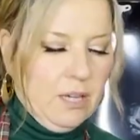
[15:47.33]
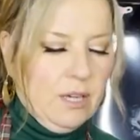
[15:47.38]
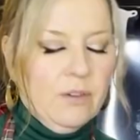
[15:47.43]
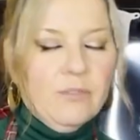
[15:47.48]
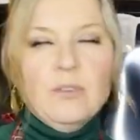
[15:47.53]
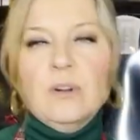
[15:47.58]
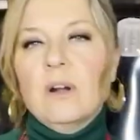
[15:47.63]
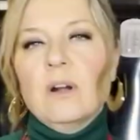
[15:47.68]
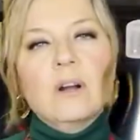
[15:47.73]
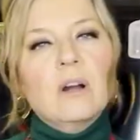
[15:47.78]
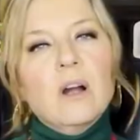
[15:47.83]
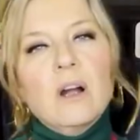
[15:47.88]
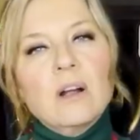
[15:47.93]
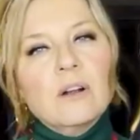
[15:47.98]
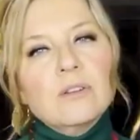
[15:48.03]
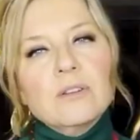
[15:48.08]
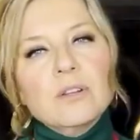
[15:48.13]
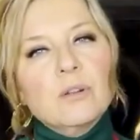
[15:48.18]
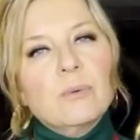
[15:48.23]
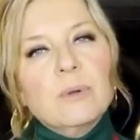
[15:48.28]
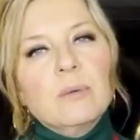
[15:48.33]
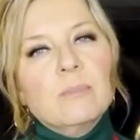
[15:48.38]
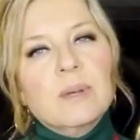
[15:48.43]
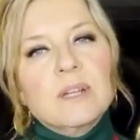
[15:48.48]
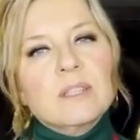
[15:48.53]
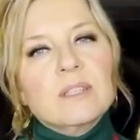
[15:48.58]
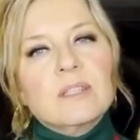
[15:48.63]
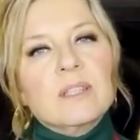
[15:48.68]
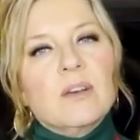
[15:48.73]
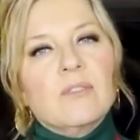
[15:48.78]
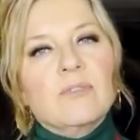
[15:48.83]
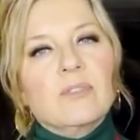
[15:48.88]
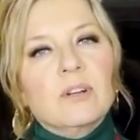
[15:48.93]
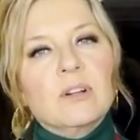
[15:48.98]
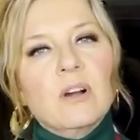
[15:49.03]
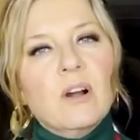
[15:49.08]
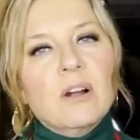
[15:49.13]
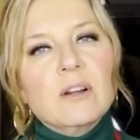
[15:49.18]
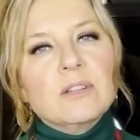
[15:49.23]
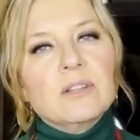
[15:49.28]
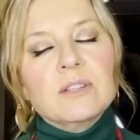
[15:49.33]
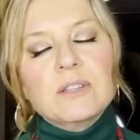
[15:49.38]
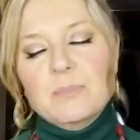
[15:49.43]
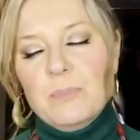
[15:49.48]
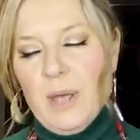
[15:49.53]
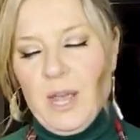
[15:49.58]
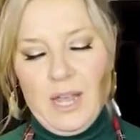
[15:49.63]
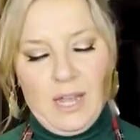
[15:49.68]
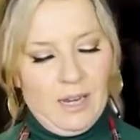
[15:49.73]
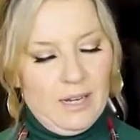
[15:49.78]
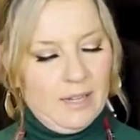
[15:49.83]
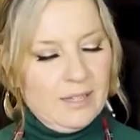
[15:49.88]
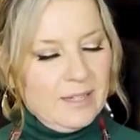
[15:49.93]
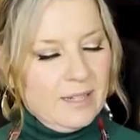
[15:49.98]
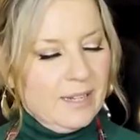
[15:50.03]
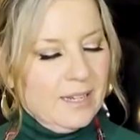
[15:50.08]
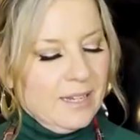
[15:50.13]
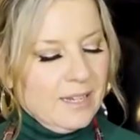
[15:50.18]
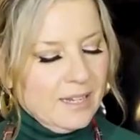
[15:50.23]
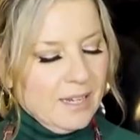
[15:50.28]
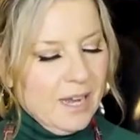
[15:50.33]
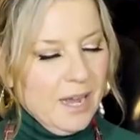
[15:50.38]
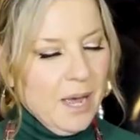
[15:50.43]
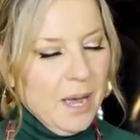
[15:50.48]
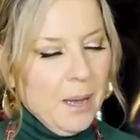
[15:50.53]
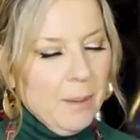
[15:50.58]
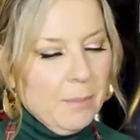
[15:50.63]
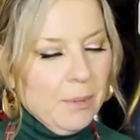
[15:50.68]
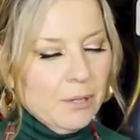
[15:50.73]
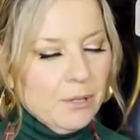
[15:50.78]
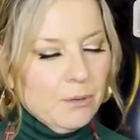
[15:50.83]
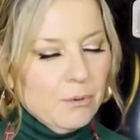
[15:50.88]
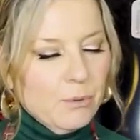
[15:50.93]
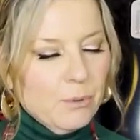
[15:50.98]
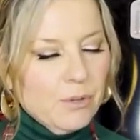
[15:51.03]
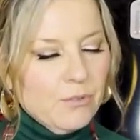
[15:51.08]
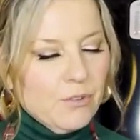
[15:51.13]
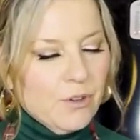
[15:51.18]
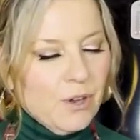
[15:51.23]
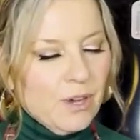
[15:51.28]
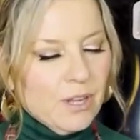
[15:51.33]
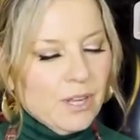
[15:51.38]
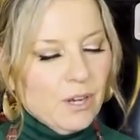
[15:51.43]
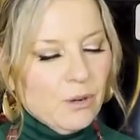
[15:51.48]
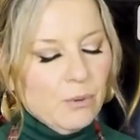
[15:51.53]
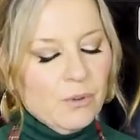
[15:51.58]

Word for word: For our art, we must suffer. Art is pain, isn't it? But look what we've got here.